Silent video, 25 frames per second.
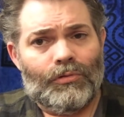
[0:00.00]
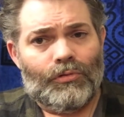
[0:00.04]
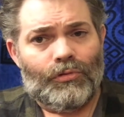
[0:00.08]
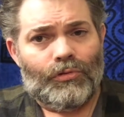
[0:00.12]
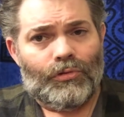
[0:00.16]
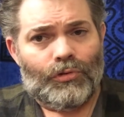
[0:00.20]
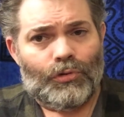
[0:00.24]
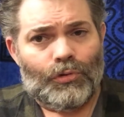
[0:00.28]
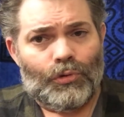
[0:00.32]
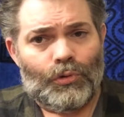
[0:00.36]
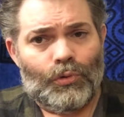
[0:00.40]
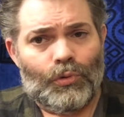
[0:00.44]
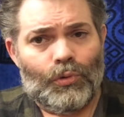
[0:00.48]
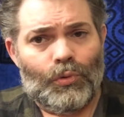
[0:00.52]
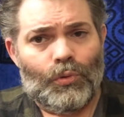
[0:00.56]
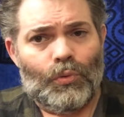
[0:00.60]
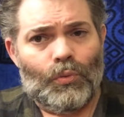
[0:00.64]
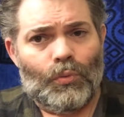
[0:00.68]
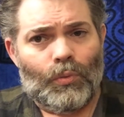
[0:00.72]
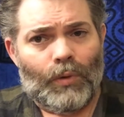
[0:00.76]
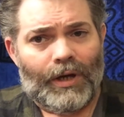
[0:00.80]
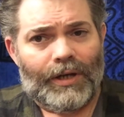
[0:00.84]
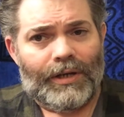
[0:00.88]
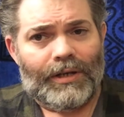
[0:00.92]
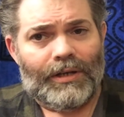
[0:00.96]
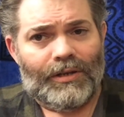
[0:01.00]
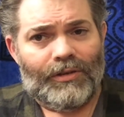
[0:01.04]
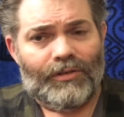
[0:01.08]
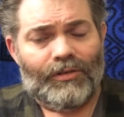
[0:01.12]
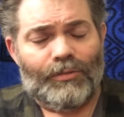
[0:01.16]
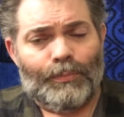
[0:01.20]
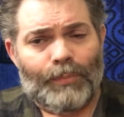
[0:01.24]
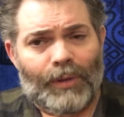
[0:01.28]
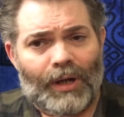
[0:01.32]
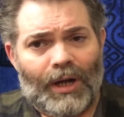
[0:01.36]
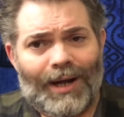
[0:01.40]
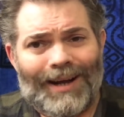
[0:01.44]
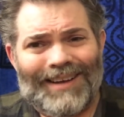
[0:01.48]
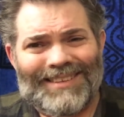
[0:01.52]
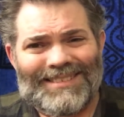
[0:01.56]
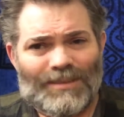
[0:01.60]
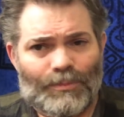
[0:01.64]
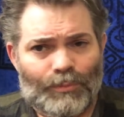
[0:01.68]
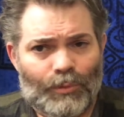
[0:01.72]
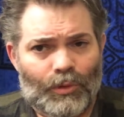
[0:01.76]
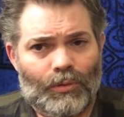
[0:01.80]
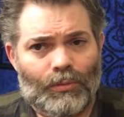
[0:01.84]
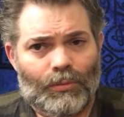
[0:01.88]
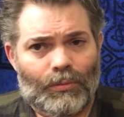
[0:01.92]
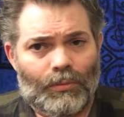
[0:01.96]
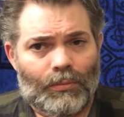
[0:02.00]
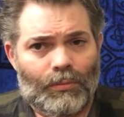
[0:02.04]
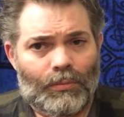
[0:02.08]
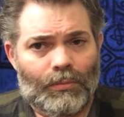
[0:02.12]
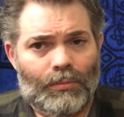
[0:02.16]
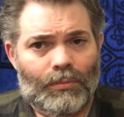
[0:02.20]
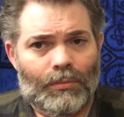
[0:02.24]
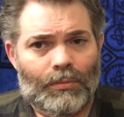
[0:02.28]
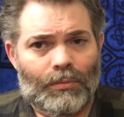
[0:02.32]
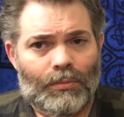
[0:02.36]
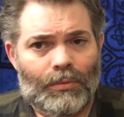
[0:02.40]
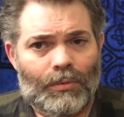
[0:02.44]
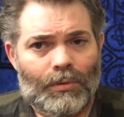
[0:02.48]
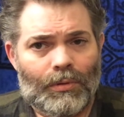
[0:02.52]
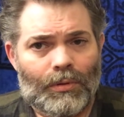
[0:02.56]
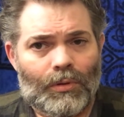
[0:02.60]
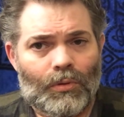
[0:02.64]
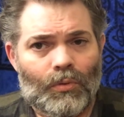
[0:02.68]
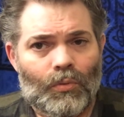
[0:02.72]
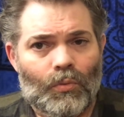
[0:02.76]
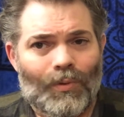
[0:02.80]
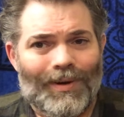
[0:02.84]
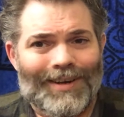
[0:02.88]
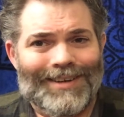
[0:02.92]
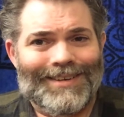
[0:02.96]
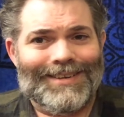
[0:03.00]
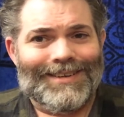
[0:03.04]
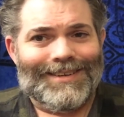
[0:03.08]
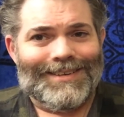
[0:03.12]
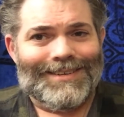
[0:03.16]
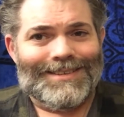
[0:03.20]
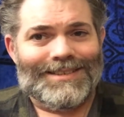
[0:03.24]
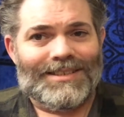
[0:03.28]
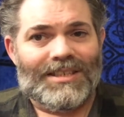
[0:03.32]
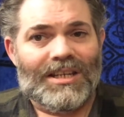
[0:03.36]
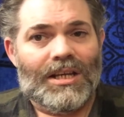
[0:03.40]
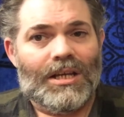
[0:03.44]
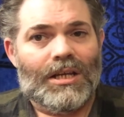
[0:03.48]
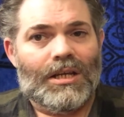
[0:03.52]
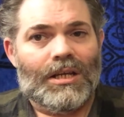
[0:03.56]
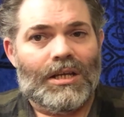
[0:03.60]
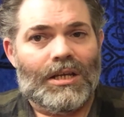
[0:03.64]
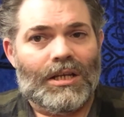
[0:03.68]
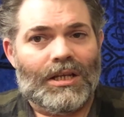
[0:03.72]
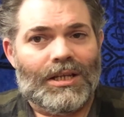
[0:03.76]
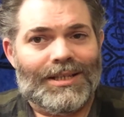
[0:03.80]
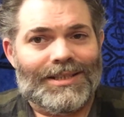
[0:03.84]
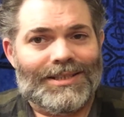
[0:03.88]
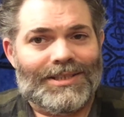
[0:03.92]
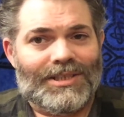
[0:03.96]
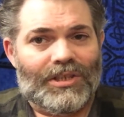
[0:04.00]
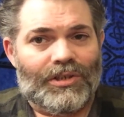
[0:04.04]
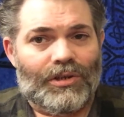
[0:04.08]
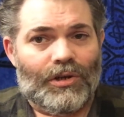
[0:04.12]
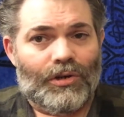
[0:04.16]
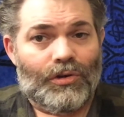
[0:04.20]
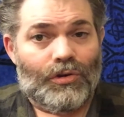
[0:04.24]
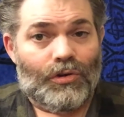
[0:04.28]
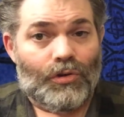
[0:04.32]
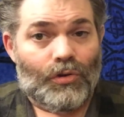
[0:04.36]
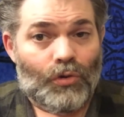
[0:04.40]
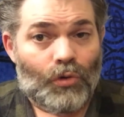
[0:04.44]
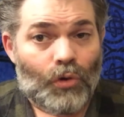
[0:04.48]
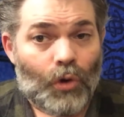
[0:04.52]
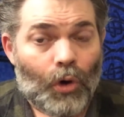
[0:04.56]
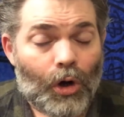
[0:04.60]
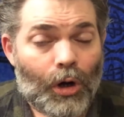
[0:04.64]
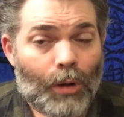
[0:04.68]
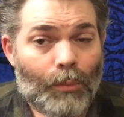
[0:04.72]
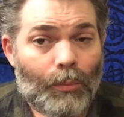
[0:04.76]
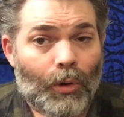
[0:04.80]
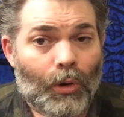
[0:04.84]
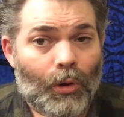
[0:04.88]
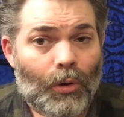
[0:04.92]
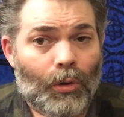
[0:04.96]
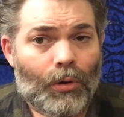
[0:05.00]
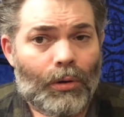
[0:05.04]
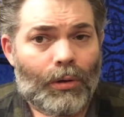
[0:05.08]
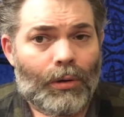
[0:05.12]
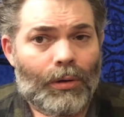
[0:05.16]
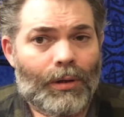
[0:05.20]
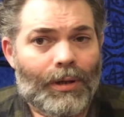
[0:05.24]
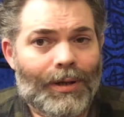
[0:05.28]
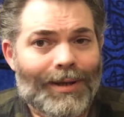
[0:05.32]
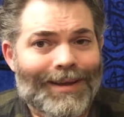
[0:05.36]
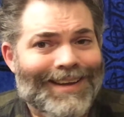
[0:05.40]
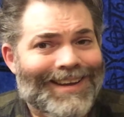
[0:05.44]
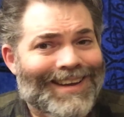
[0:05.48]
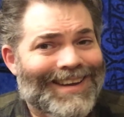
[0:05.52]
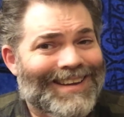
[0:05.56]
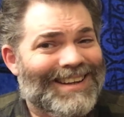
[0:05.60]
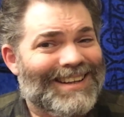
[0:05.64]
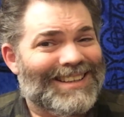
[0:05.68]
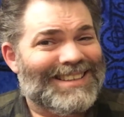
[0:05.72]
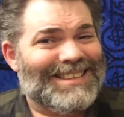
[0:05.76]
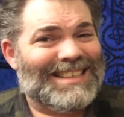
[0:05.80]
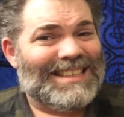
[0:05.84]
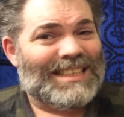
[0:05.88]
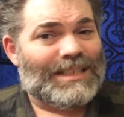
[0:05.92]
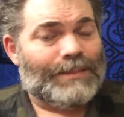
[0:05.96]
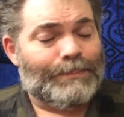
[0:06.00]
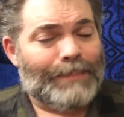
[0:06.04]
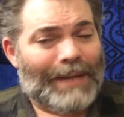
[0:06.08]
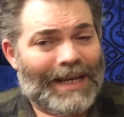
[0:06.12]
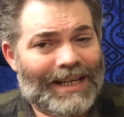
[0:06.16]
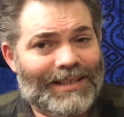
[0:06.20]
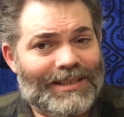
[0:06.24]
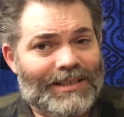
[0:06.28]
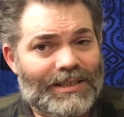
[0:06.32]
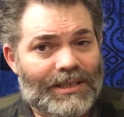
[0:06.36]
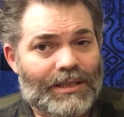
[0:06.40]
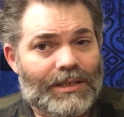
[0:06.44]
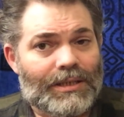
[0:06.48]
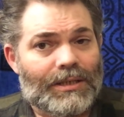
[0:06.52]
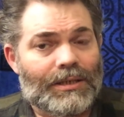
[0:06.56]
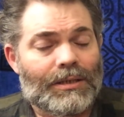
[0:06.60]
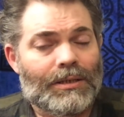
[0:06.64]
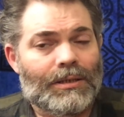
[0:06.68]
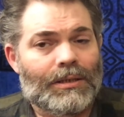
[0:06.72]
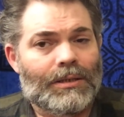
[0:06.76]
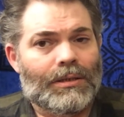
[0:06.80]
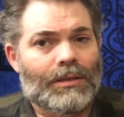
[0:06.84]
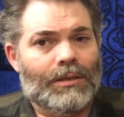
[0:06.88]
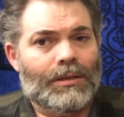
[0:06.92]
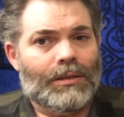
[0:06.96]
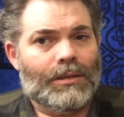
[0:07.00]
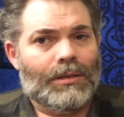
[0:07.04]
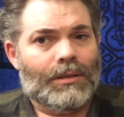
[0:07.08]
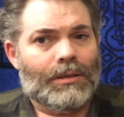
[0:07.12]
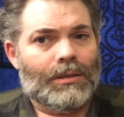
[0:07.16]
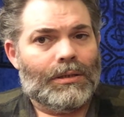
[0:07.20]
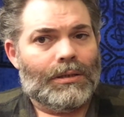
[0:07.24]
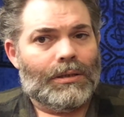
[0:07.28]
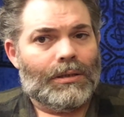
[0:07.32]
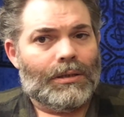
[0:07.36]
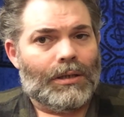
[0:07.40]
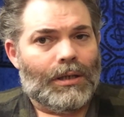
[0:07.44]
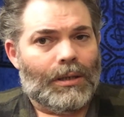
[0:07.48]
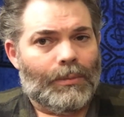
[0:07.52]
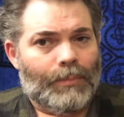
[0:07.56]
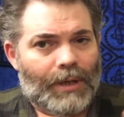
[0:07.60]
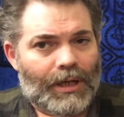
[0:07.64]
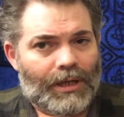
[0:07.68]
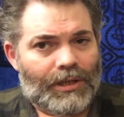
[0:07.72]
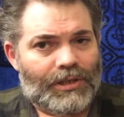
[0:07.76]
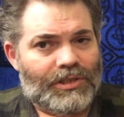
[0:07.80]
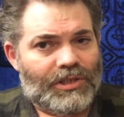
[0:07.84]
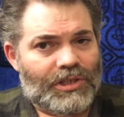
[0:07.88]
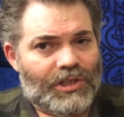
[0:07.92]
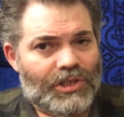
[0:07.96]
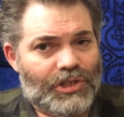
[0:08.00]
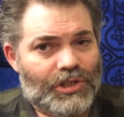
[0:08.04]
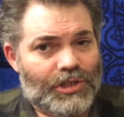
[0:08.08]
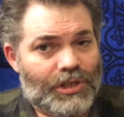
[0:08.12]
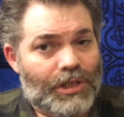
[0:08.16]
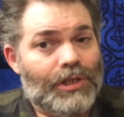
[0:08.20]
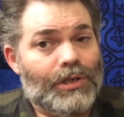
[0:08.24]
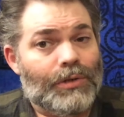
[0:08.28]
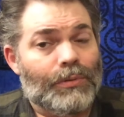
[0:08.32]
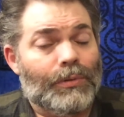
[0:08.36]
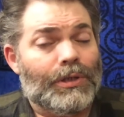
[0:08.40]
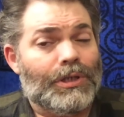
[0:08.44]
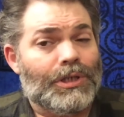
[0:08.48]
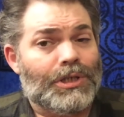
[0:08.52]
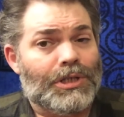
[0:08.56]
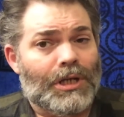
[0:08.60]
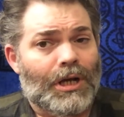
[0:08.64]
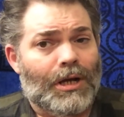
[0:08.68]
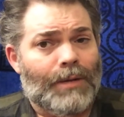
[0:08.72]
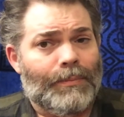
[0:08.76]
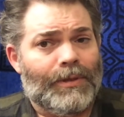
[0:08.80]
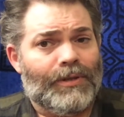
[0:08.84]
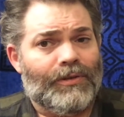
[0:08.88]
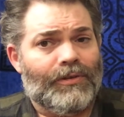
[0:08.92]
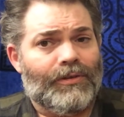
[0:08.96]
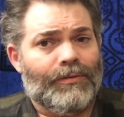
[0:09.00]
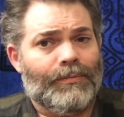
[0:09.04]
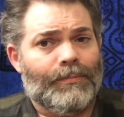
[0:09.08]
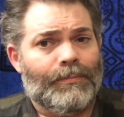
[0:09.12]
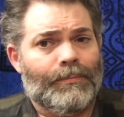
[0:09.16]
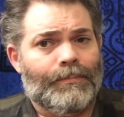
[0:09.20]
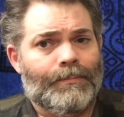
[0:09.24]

to what is possible, what is considered normal and expected amongst genuine shamans.